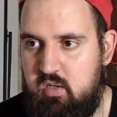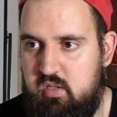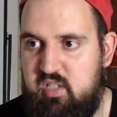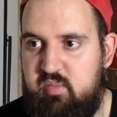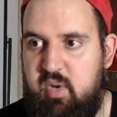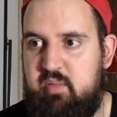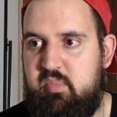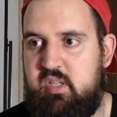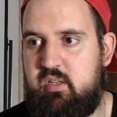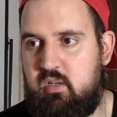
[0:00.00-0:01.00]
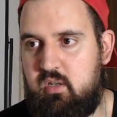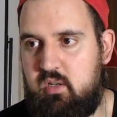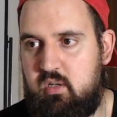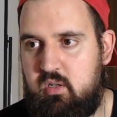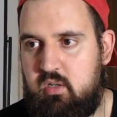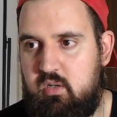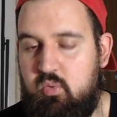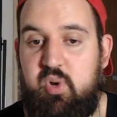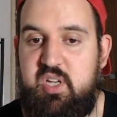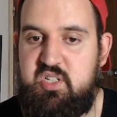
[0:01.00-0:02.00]
it might be uh,
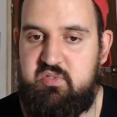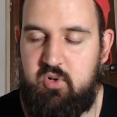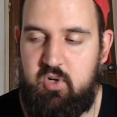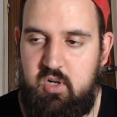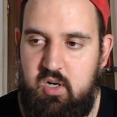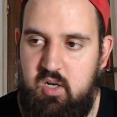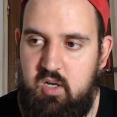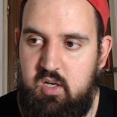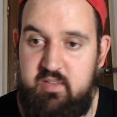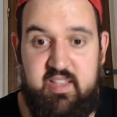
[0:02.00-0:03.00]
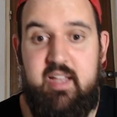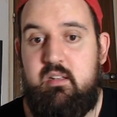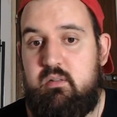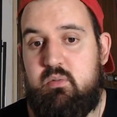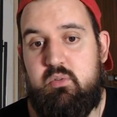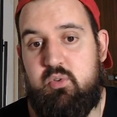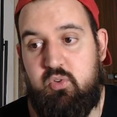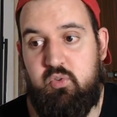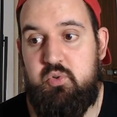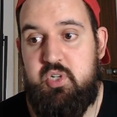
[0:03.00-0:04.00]
wished for then the
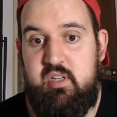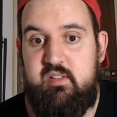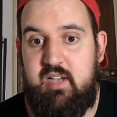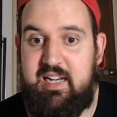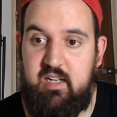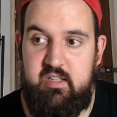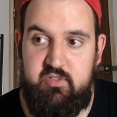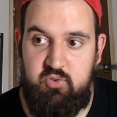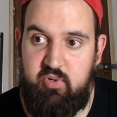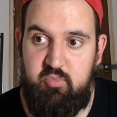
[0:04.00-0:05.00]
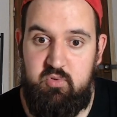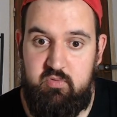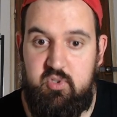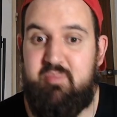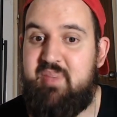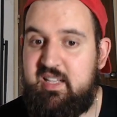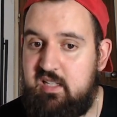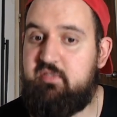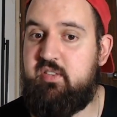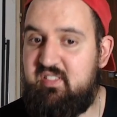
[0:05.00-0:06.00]
solution is at least to remove the
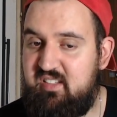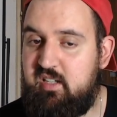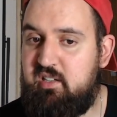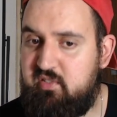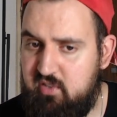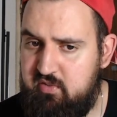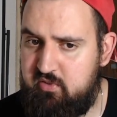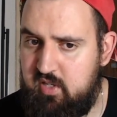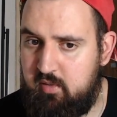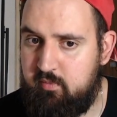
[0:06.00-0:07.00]
metaphysical suffering